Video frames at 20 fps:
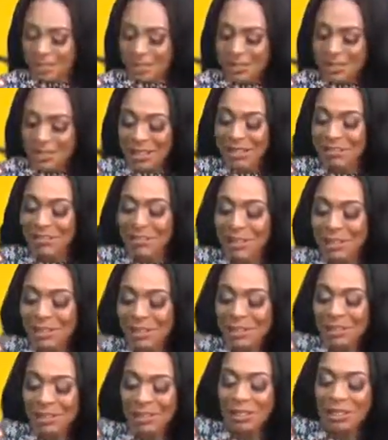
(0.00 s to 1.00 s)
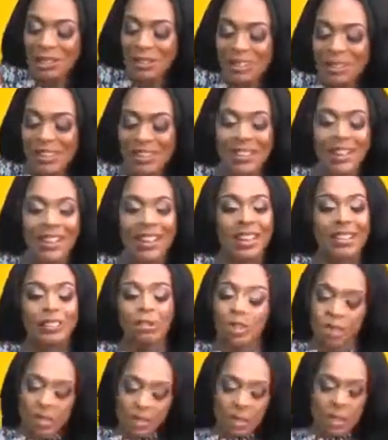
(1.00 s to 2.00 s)
It's me you want to corner.
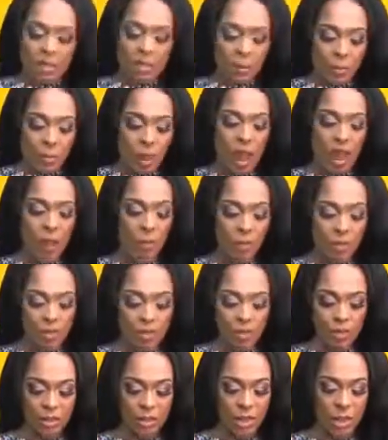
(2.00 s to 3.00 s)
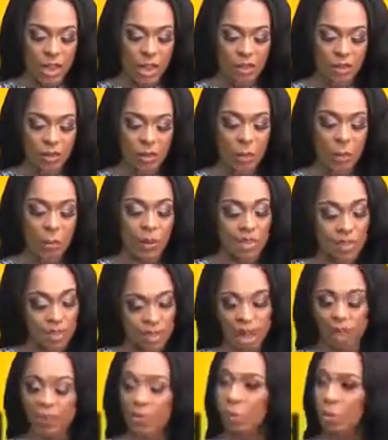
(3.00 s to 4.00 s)
No, seriously, but I was going to have a party.
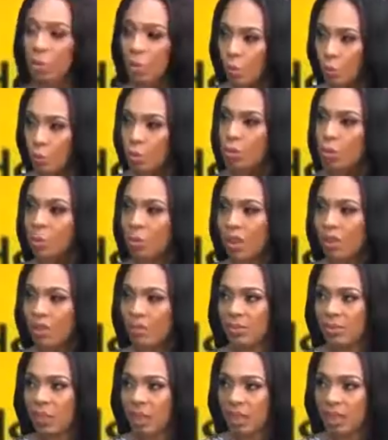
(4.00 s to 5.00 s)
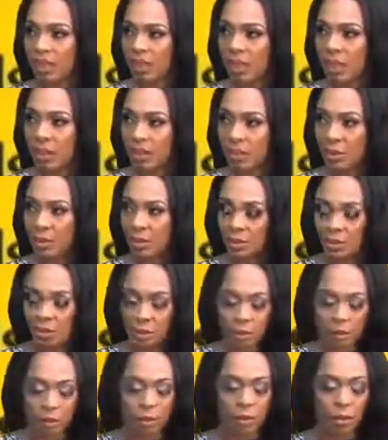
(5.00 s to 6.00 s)
Everyone would be invited, you
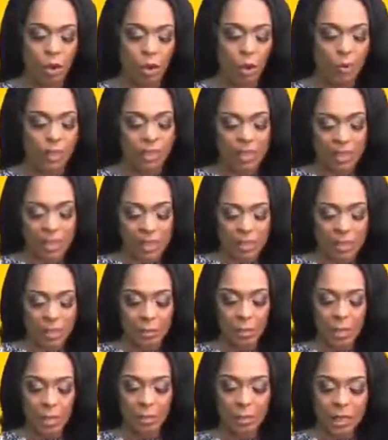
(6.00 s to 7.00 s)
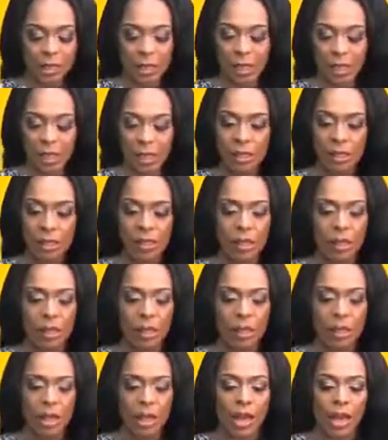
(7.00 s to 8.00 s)
know. Come and eat my money.
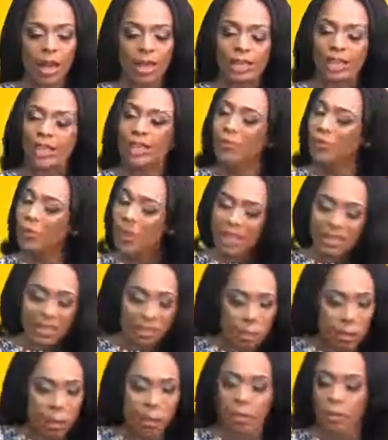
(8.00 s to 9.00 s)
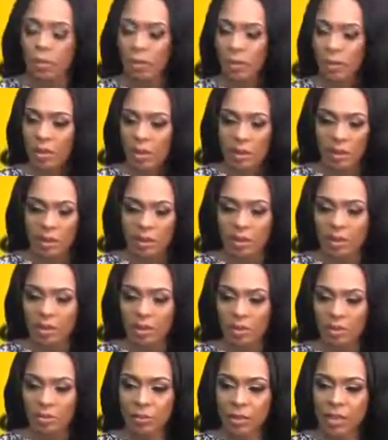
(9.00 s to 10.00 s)
And if at all, at the
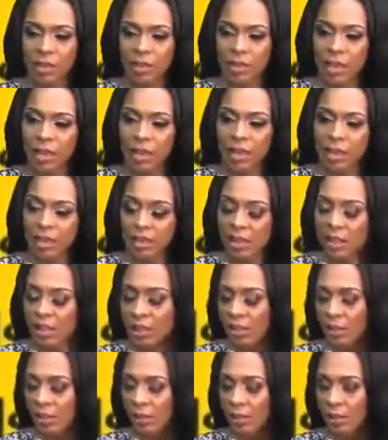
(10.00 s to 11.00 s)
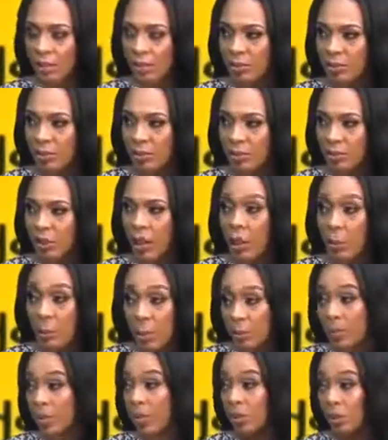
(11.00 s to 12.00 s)
end of it, anything is left, I'll
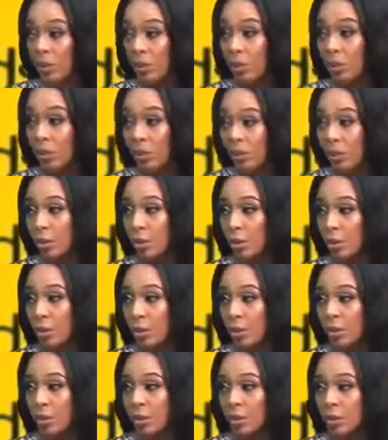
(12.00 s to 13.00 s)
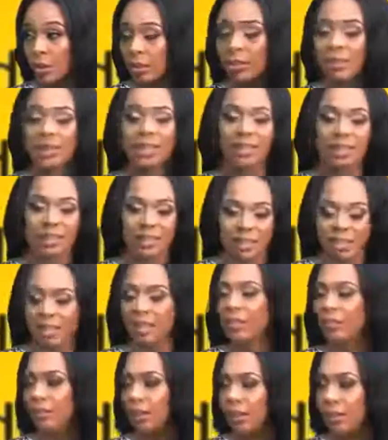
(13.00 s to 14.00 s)
buy myself a Chanel bag because I
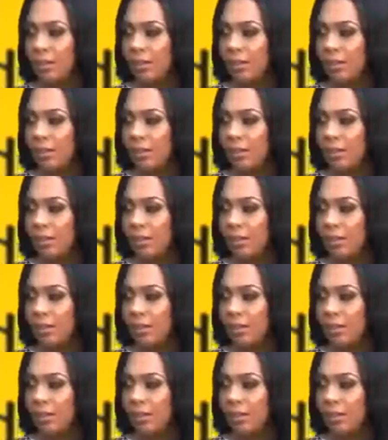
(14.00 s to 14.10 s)
deserve that.